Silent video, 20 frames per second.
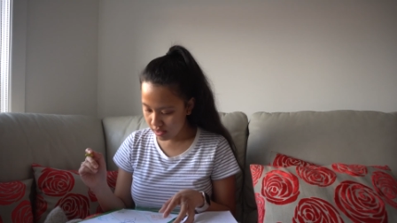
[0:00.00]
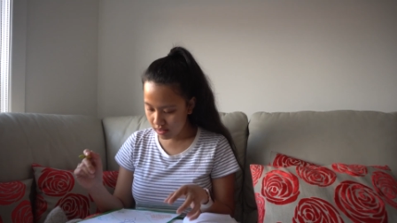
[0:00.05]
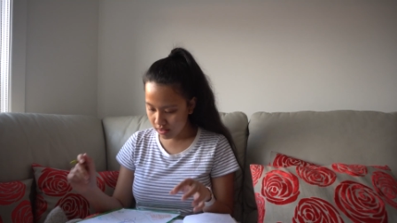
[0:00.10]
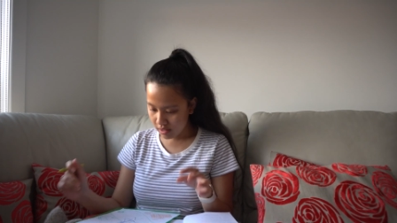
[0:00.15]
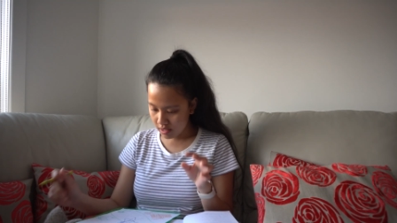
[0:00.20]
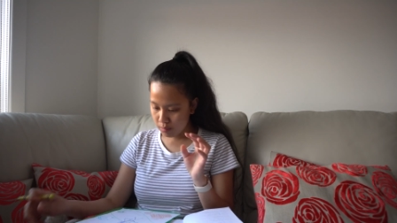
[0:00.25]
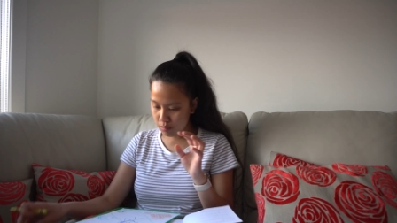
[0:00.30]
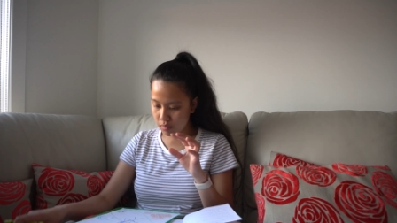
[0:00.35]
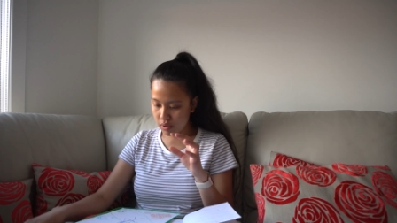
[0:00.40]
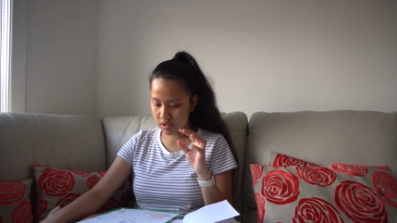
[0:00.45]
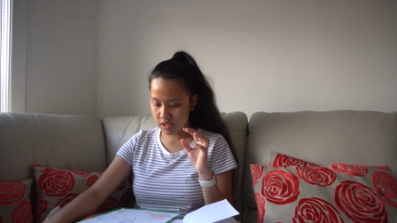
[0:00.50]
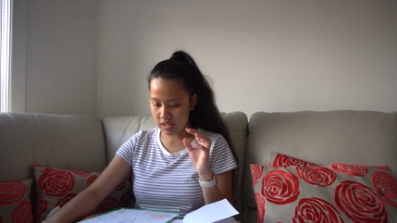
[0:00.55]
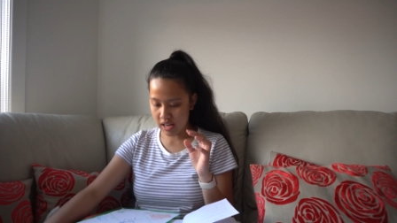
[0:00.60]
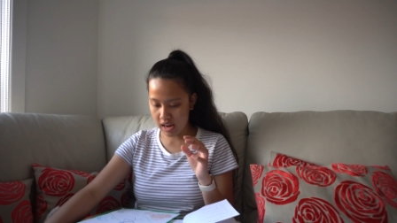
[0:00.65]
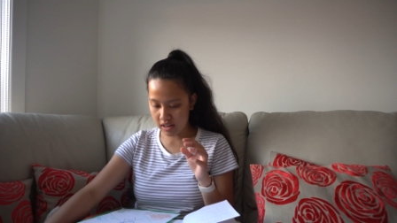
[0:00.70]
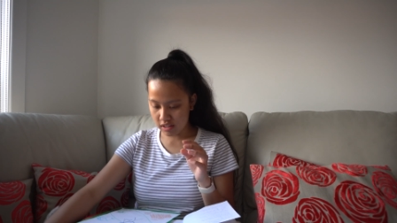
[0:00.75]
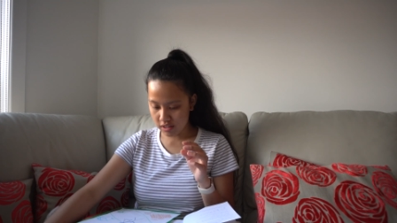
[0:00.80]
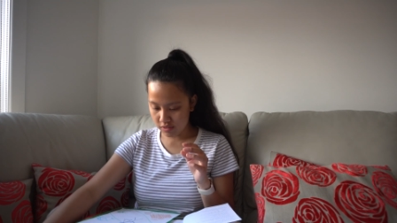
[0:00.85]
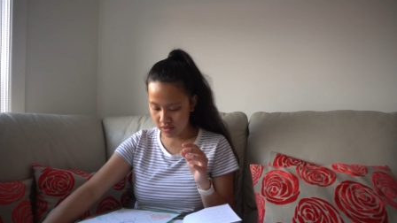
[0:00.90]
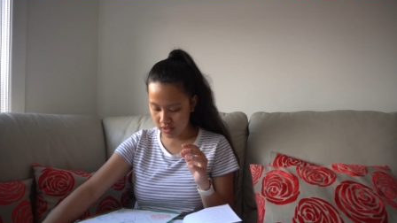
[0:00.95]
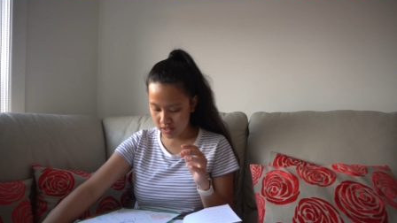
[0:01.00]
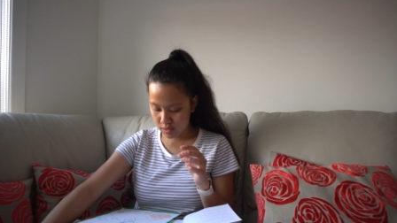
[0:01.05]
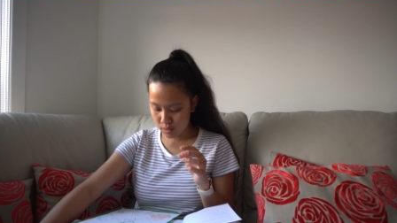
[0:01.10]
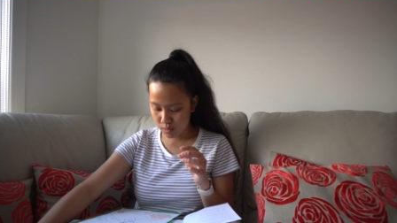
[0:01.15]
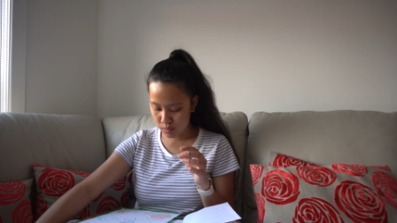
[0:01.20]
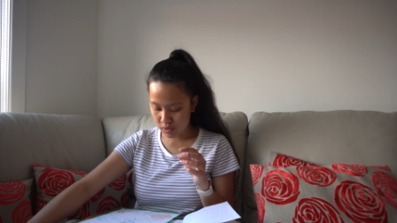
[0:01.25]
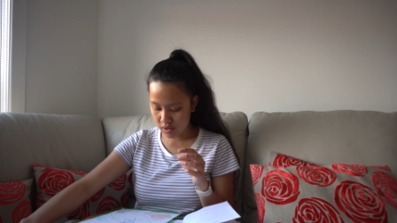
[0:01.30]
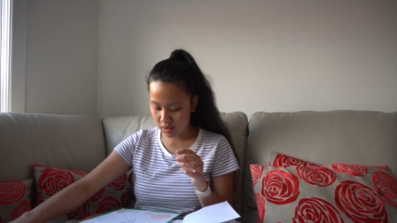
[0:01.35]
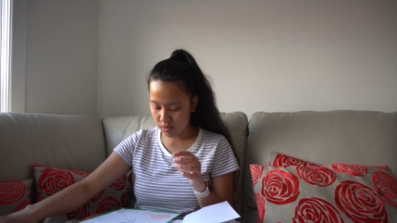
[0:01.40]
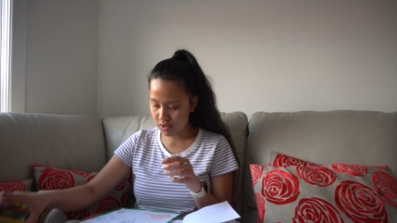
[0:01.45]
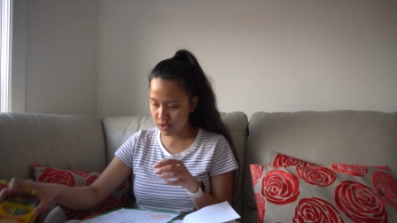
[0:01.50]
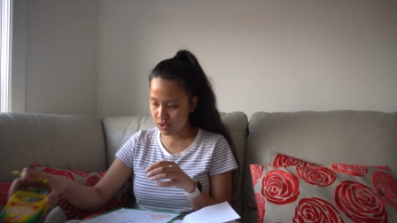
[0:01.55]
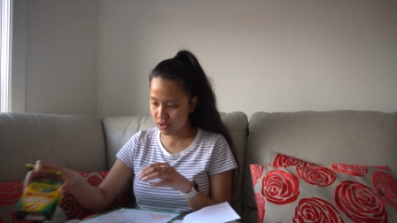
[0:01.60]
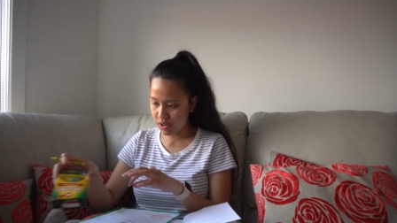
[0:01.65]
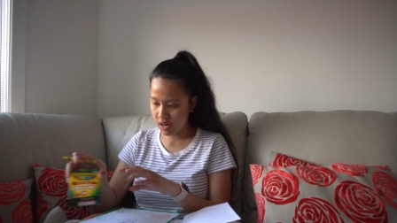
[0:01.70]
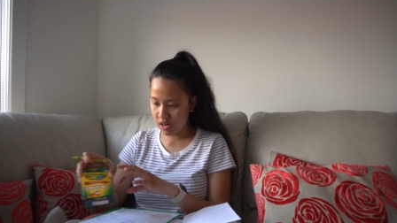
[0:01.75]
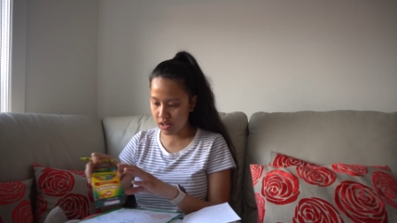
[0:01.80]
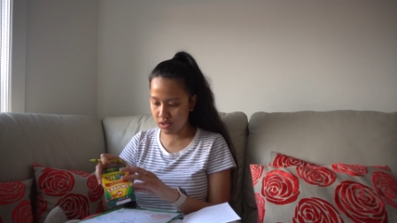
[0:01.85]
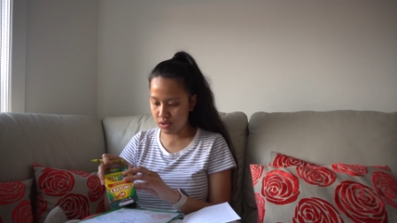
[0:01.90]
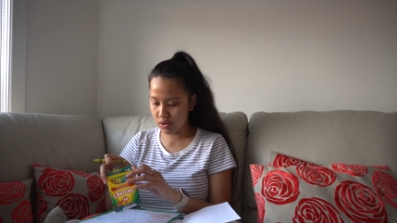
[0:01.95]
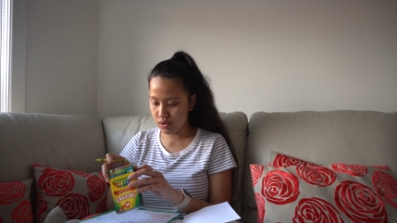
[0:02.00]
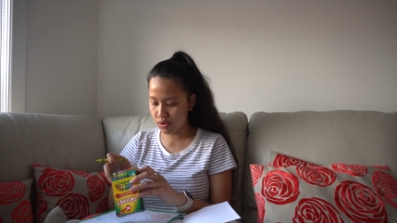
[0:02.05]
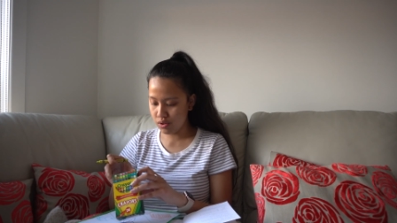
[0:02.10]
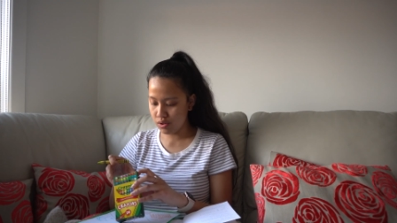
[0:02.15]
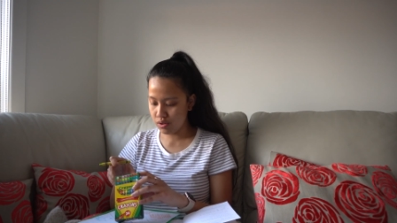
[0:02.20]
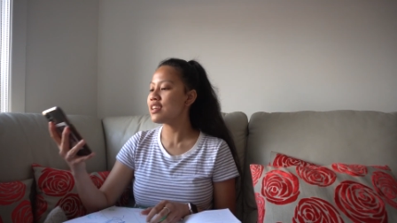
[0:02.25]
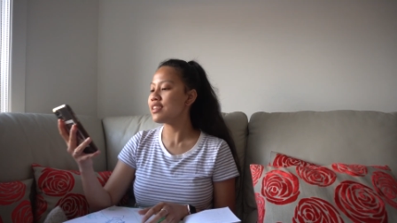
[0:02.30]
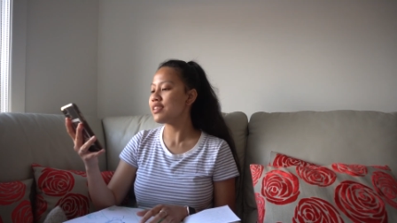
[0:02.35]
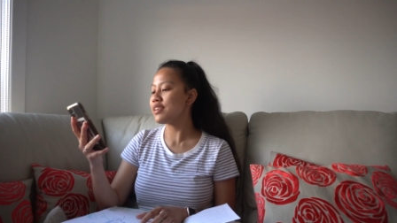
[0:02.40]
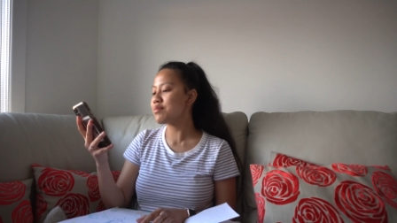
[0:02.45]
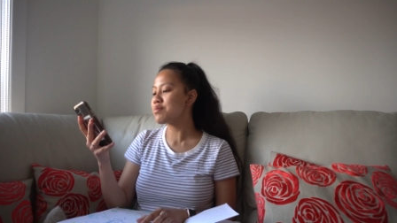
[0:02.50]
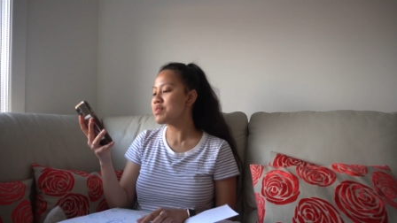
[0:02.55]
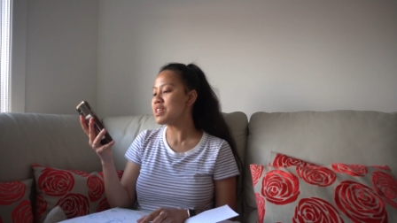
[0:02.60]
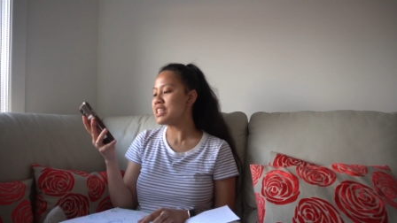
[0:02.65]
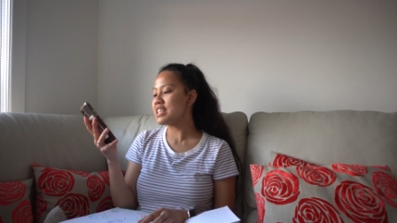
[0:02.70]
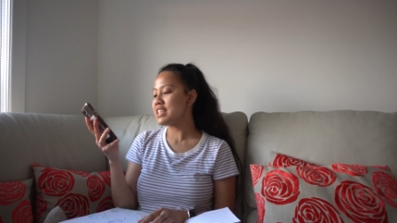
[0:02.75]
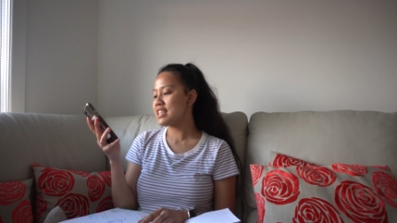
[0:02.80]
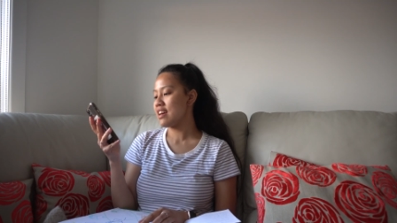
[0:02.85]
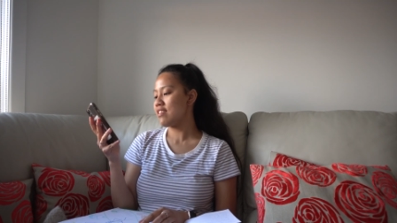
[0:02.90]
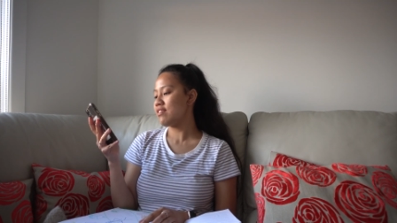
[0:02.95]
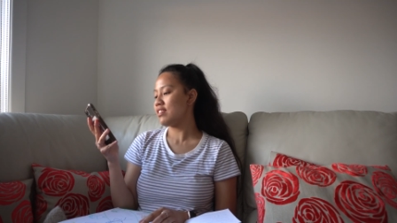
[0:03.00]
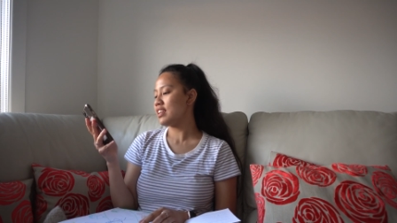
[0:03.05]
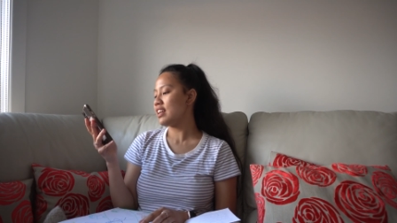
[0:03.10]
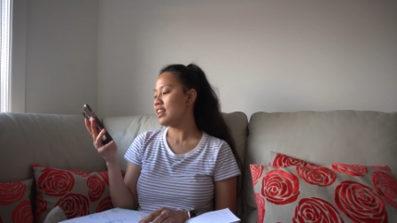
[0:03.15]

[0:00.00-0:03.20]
the most accurate to what I was trying to do. Number 7,